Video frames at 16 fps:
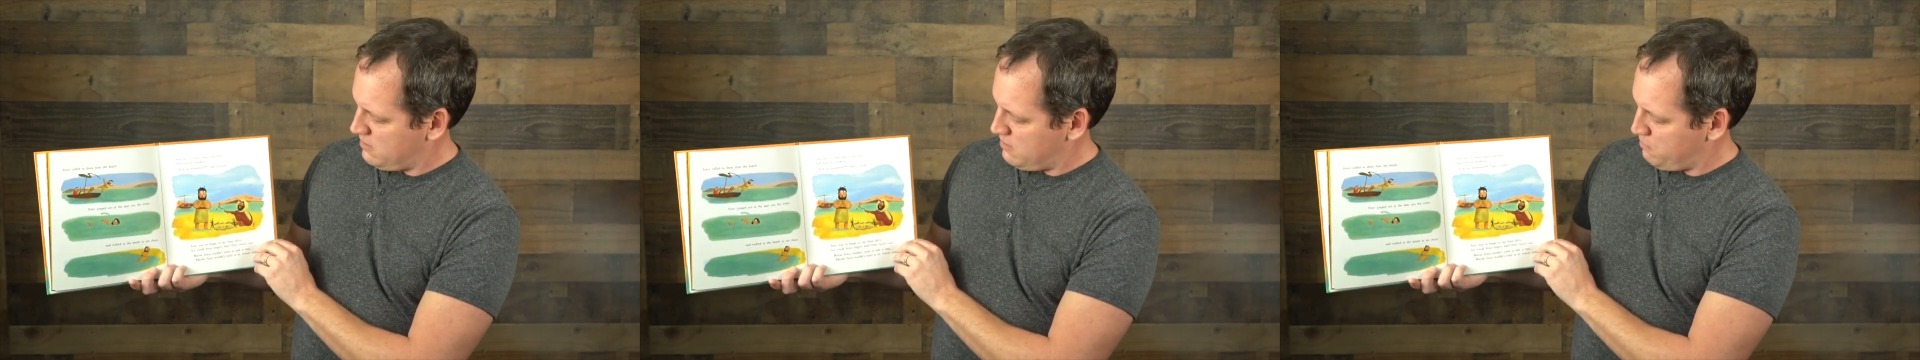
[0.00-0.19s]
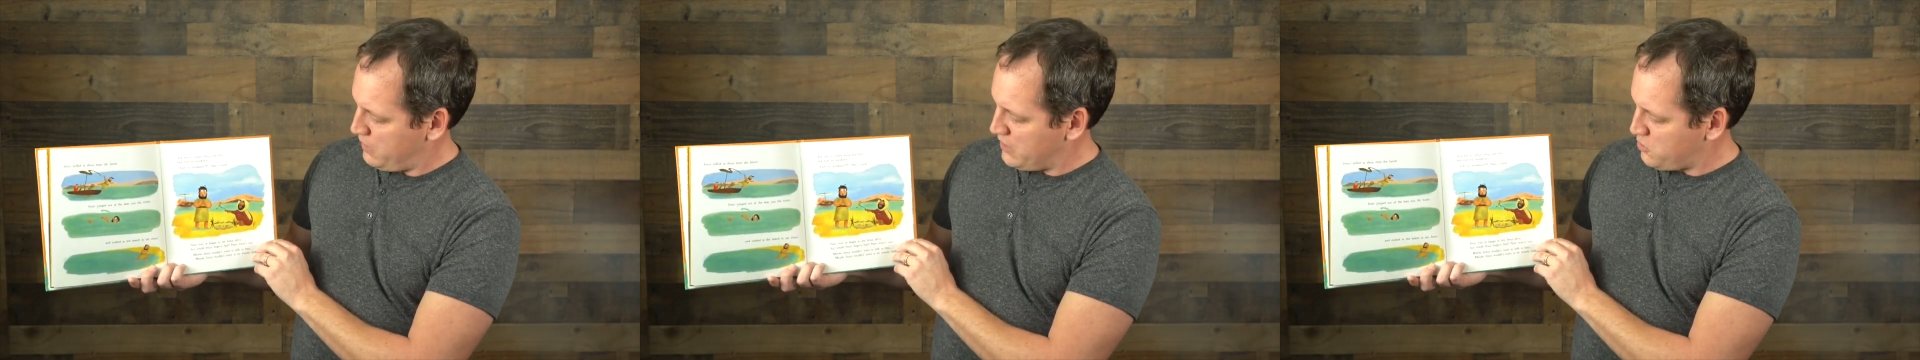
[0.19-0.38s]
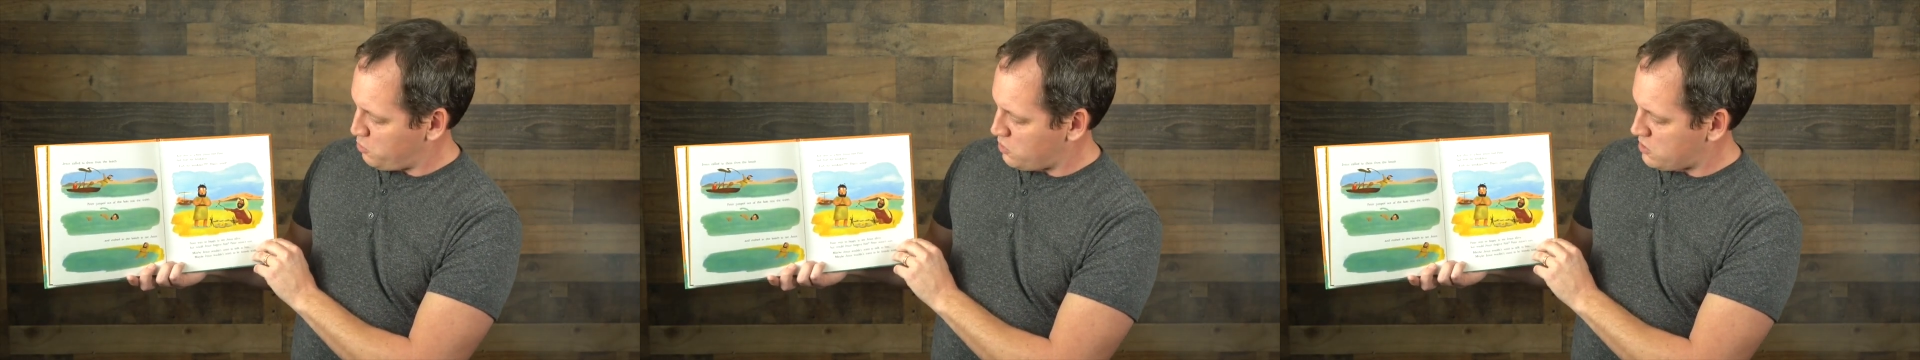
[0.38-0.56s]

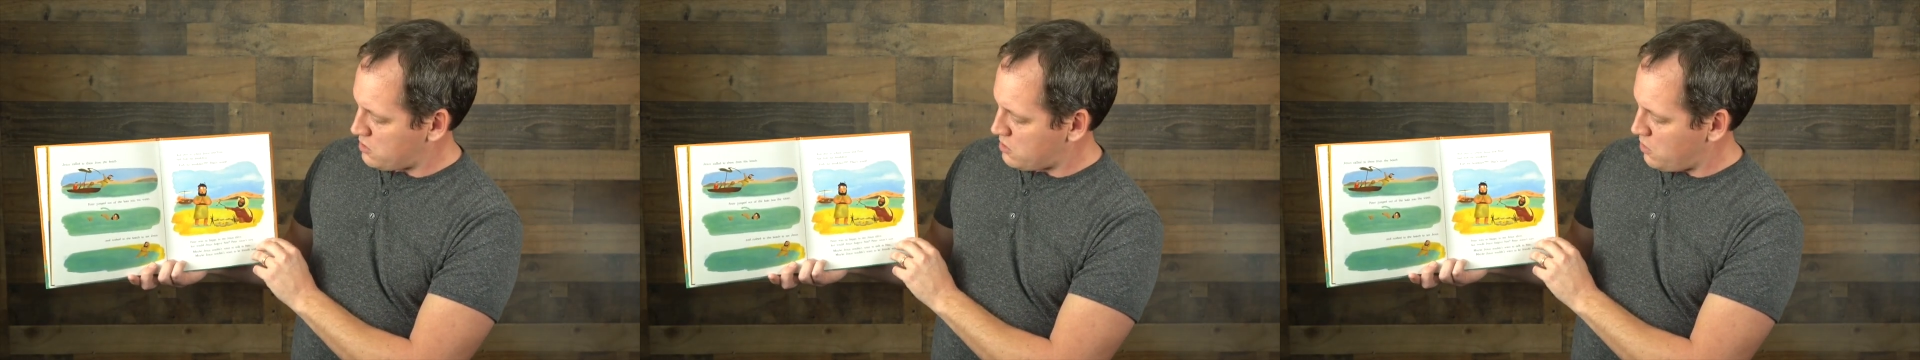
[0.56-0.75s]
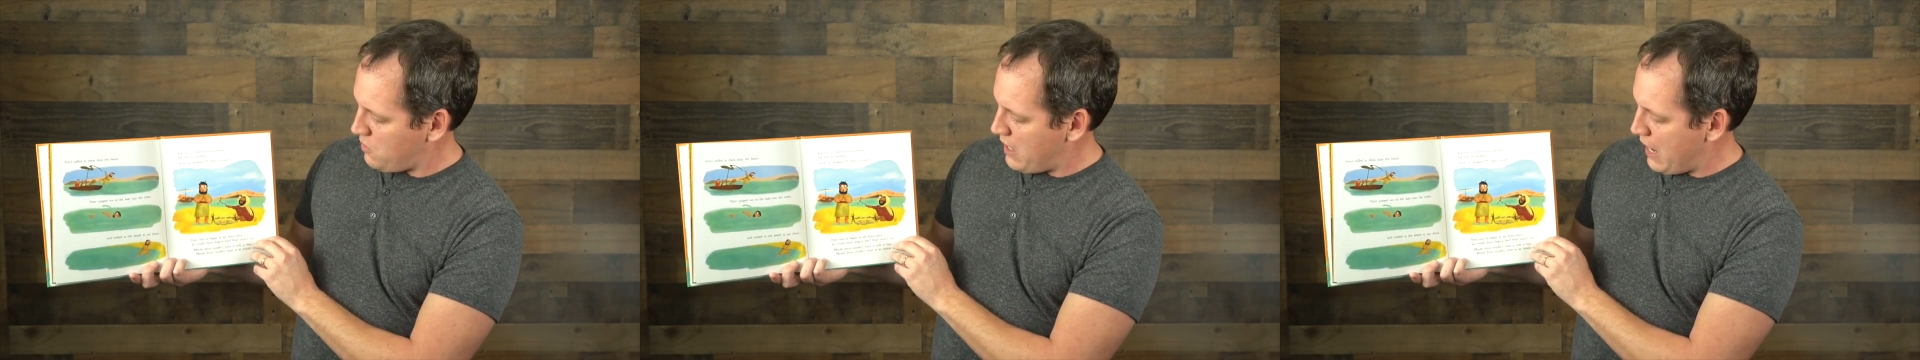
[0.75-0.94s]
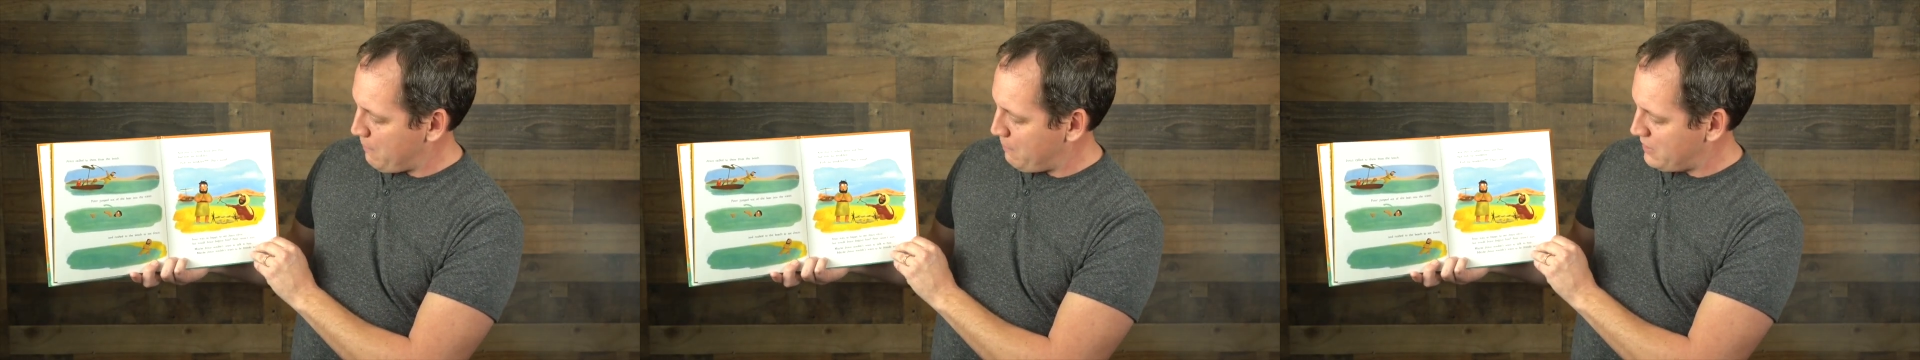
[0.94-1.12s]
Peter was so
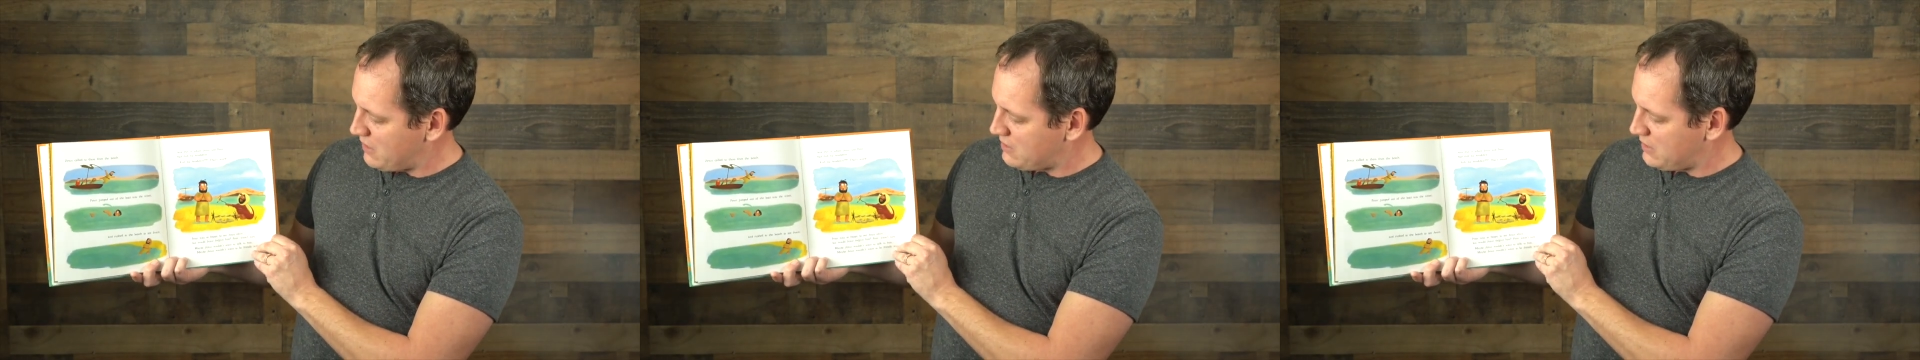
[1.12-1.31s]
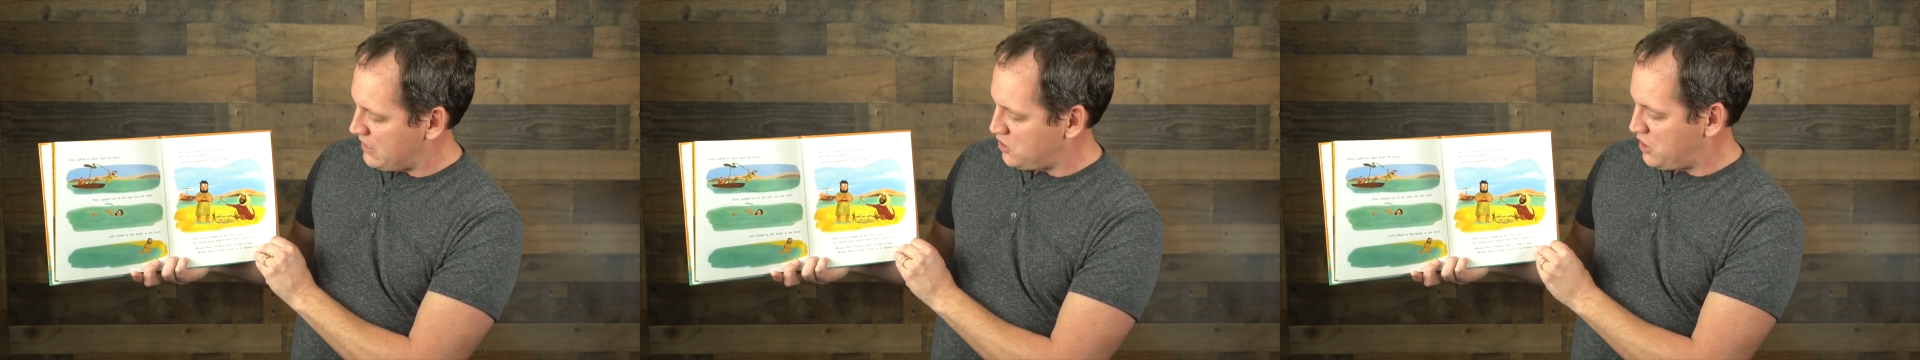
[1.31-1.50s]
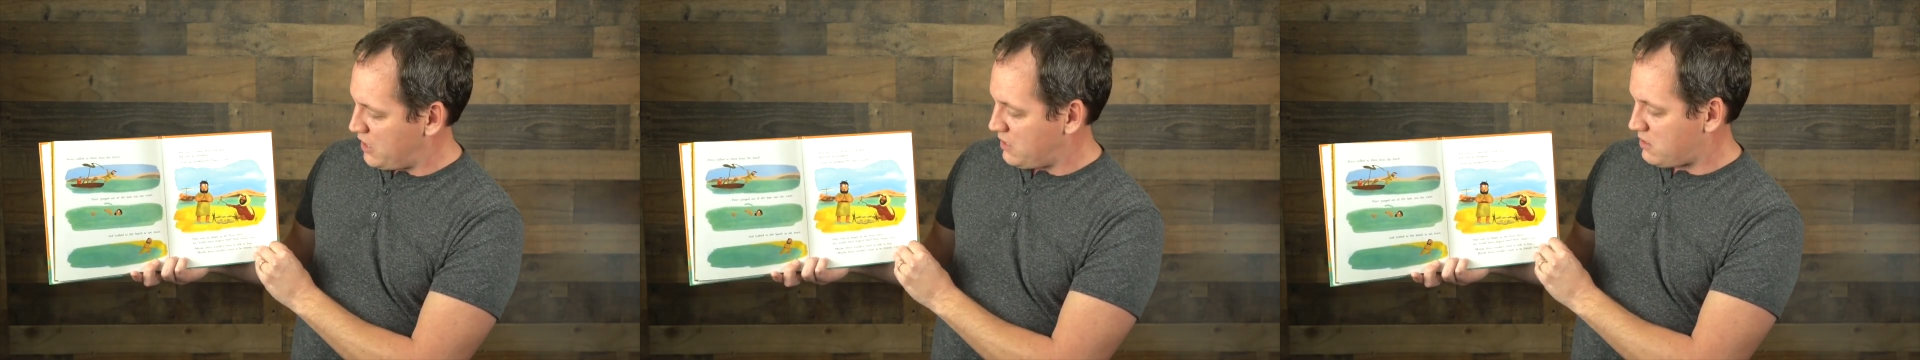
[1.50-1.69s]
happy to see
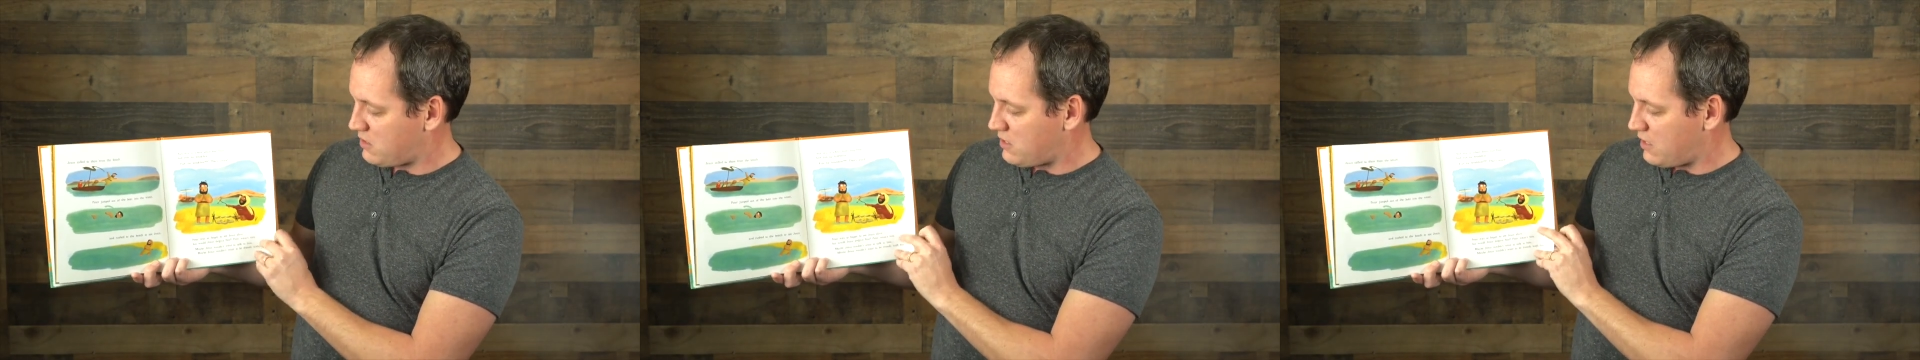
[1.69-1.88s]
Jesus